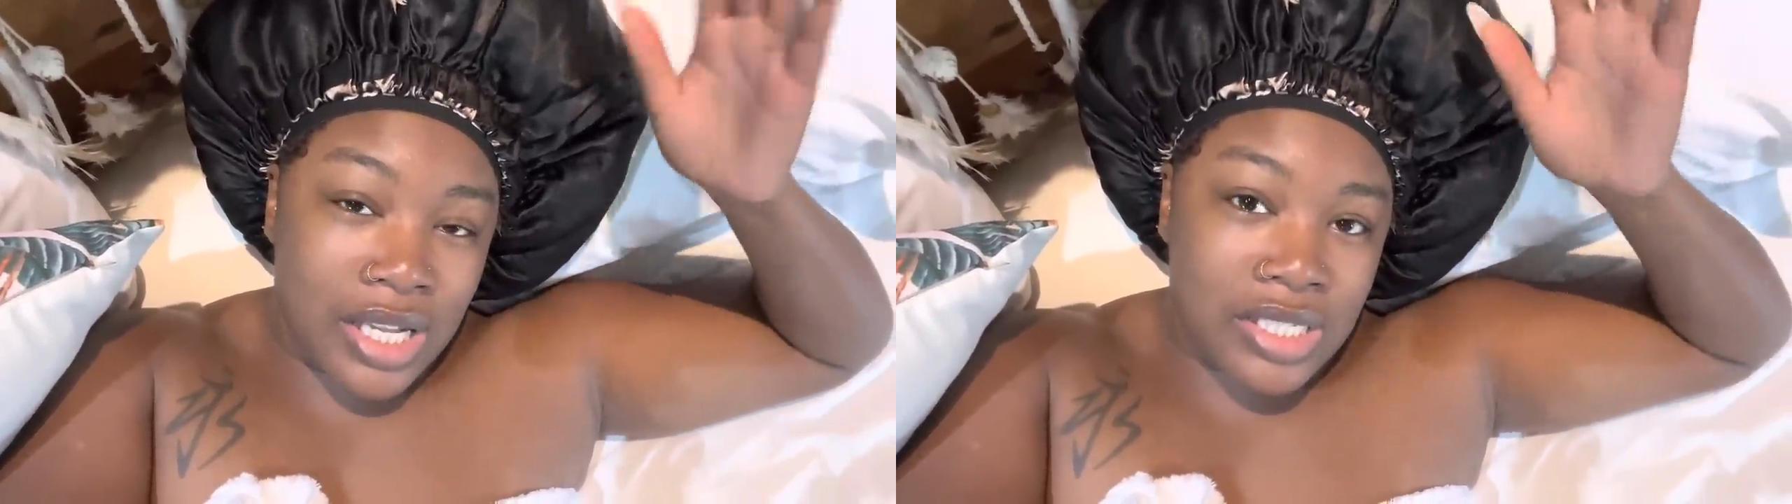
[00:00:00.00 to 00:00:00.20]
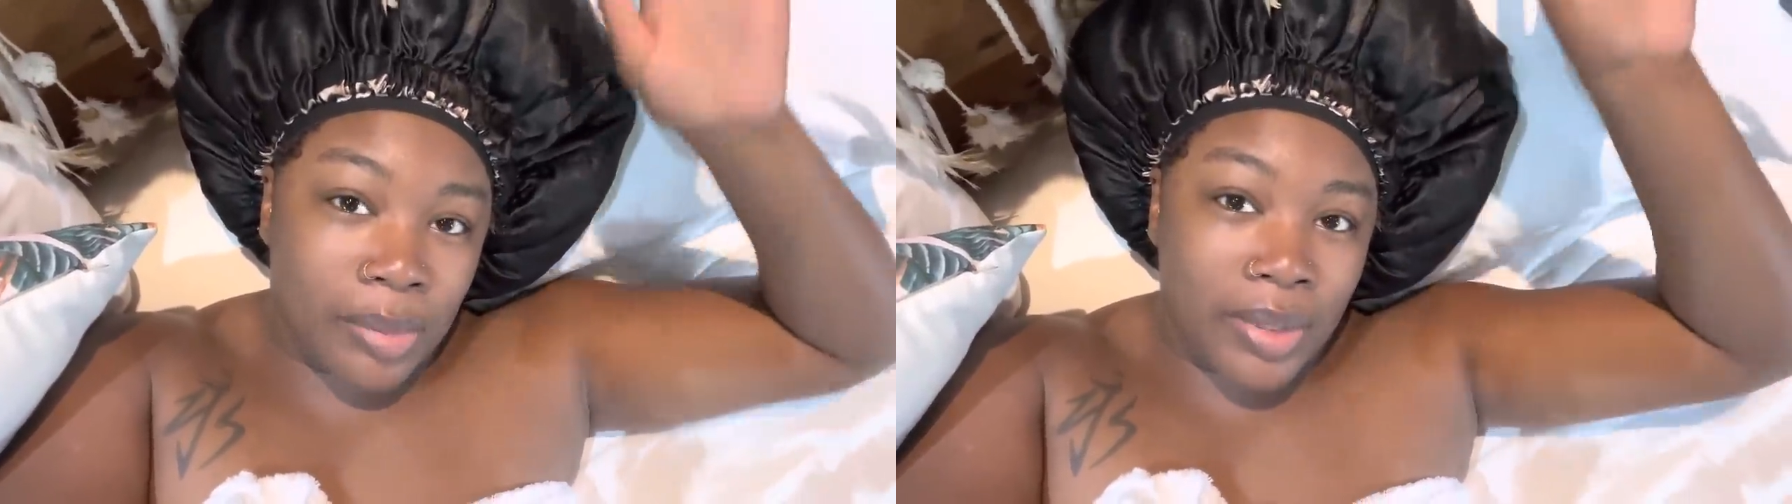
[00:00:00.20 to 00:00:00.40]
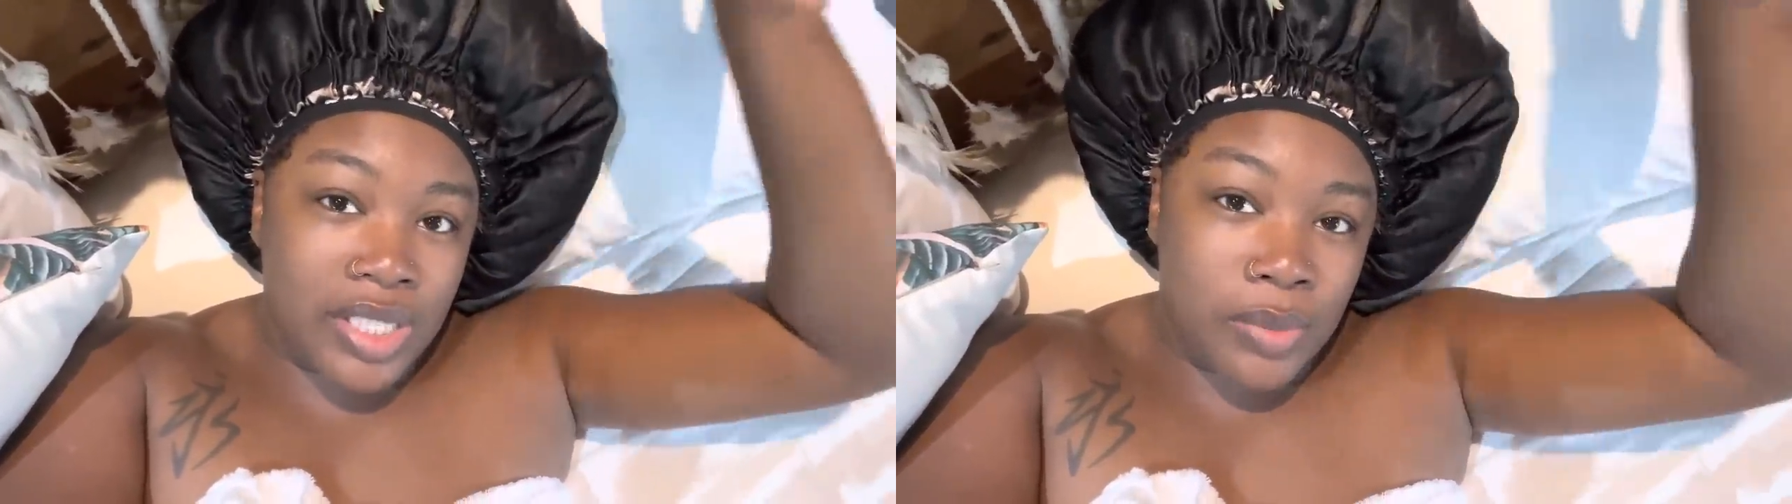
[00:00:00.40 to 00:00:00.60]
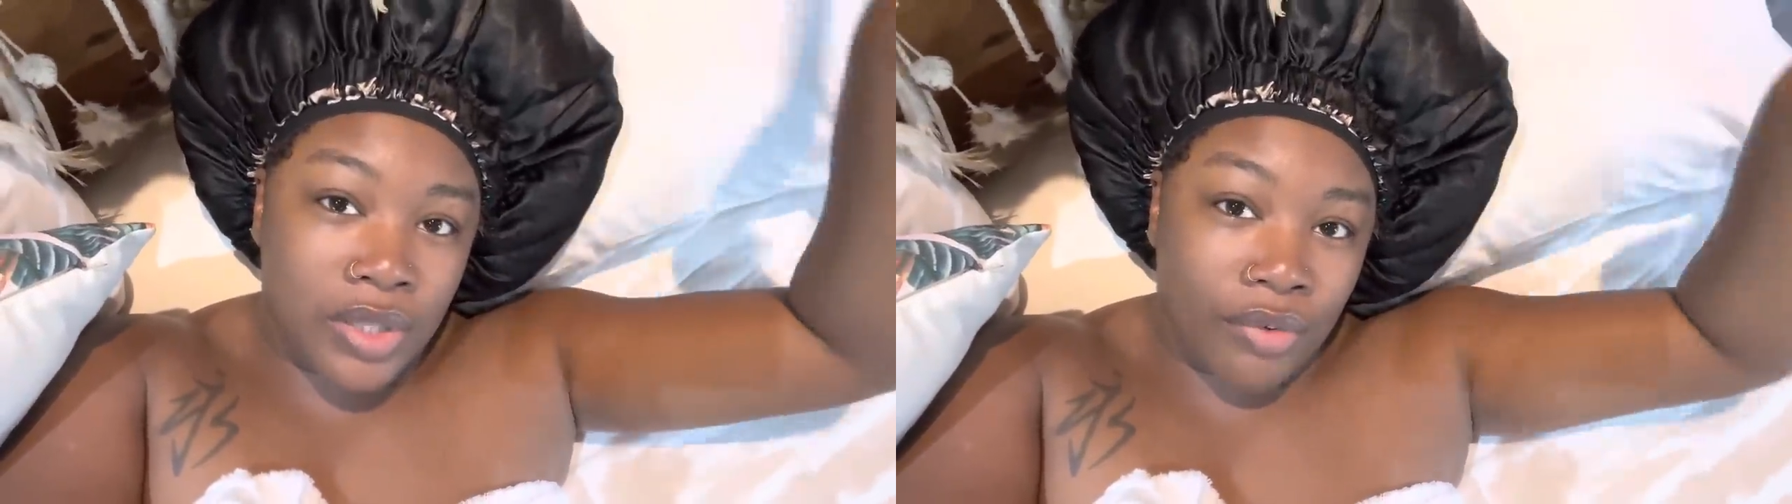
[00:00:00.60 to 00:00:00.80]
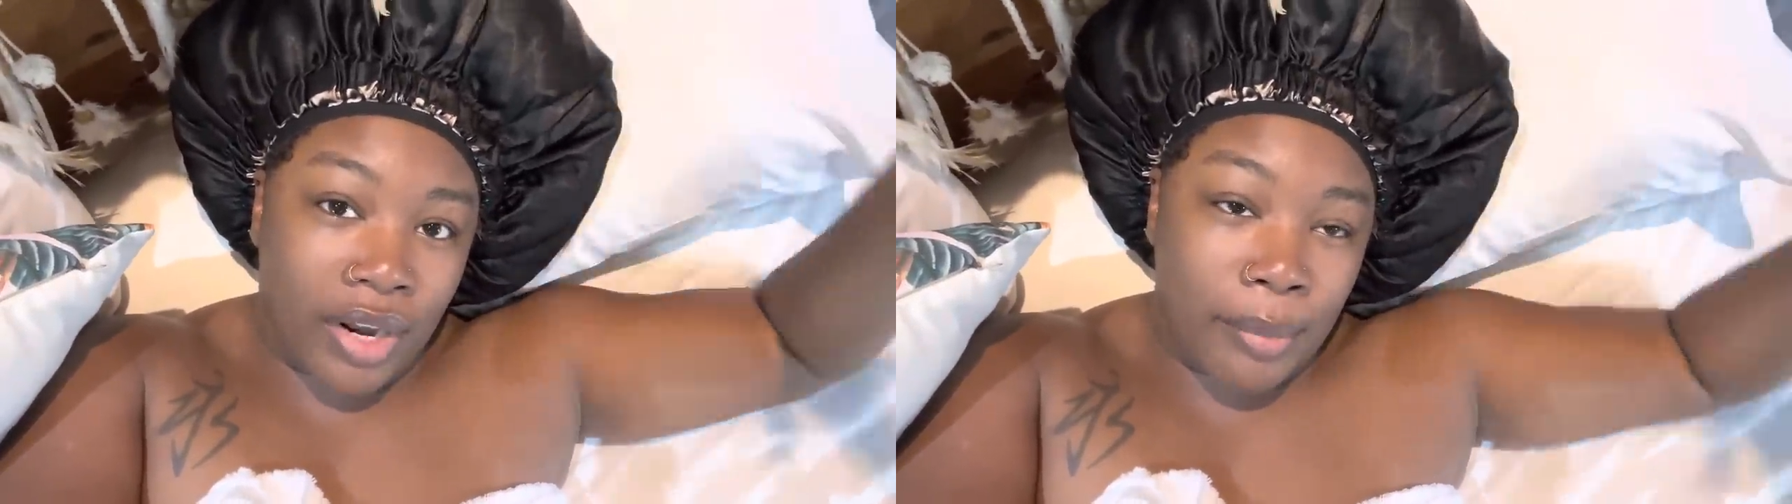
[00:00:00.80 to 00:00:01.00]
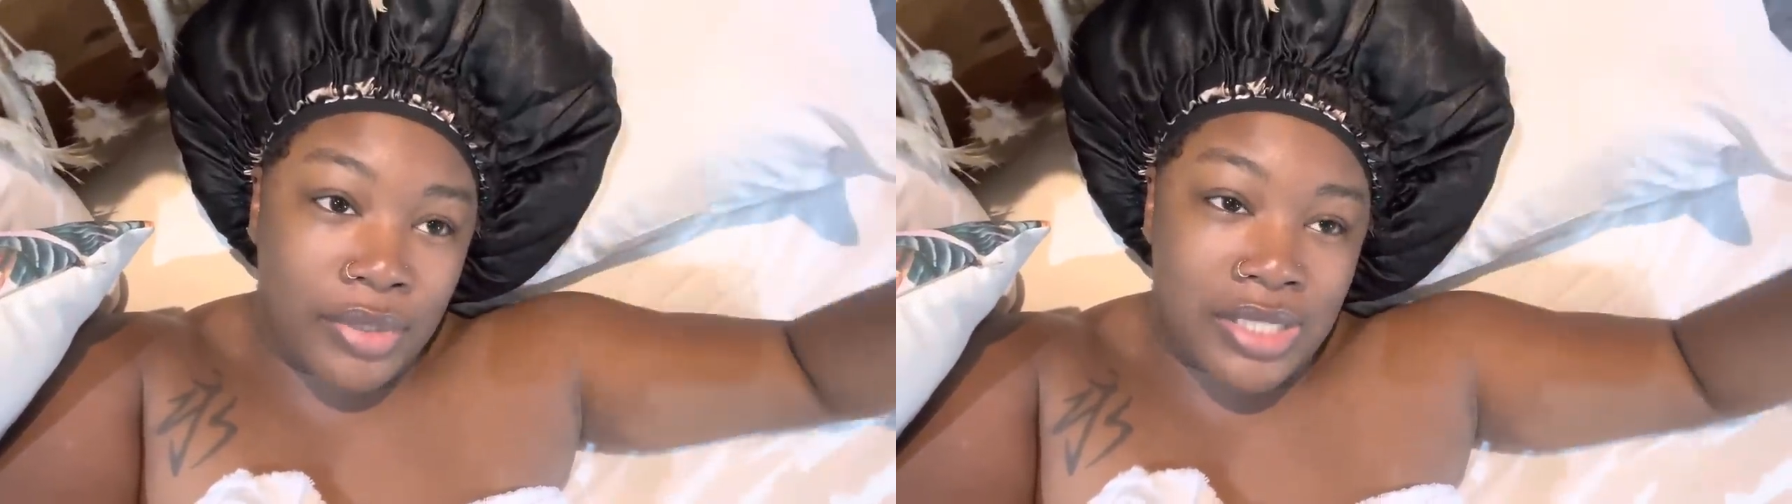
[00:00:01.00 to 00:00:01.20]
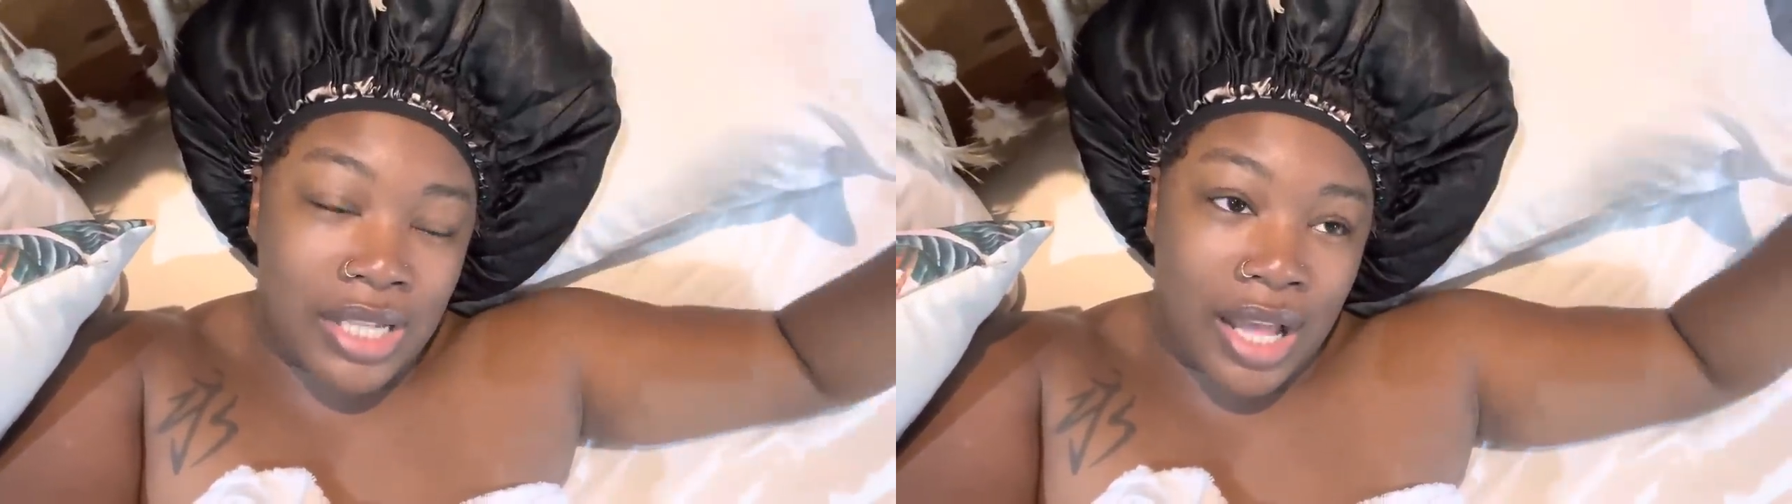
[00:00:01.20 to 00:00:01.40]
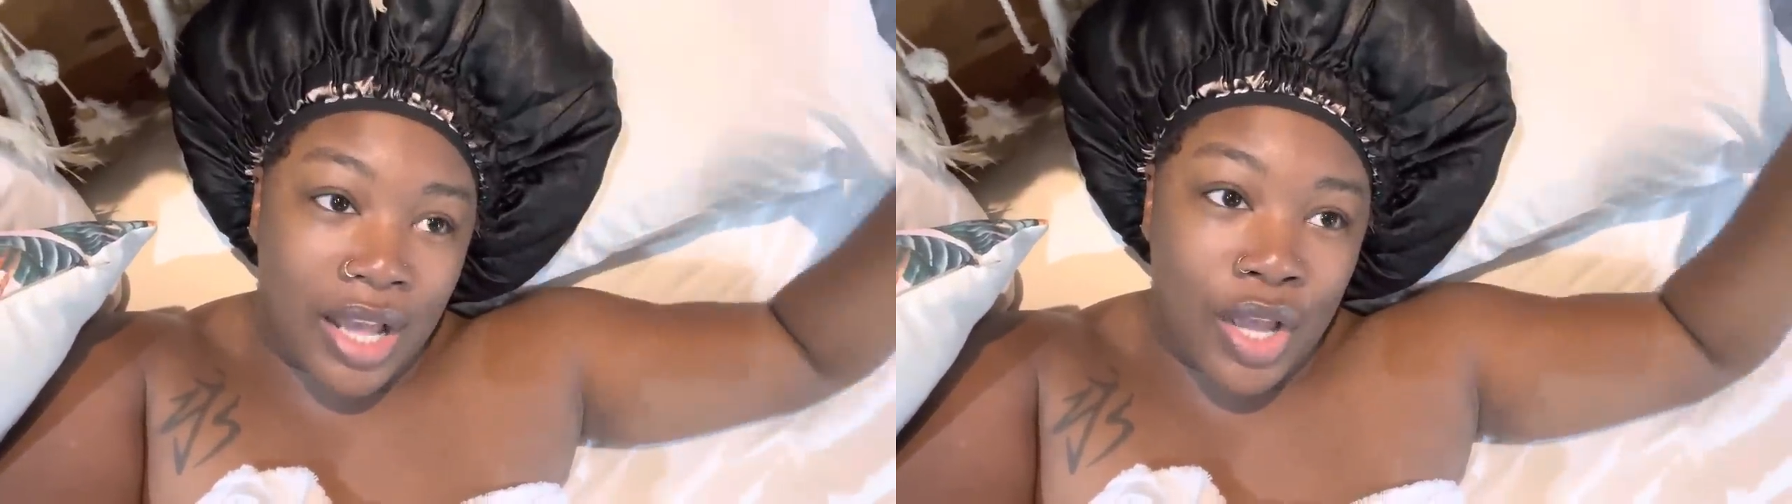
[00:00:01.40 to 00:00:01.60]
That's the place with the rainbow
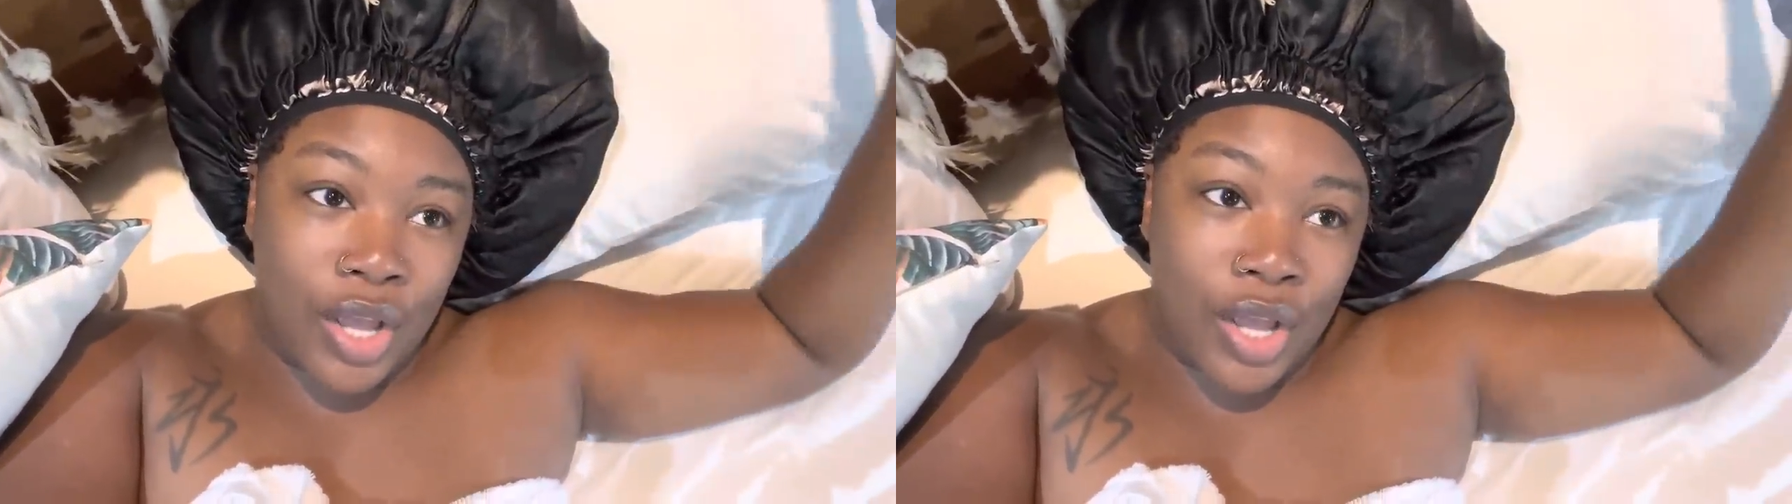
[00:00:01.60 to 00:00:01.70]
slide.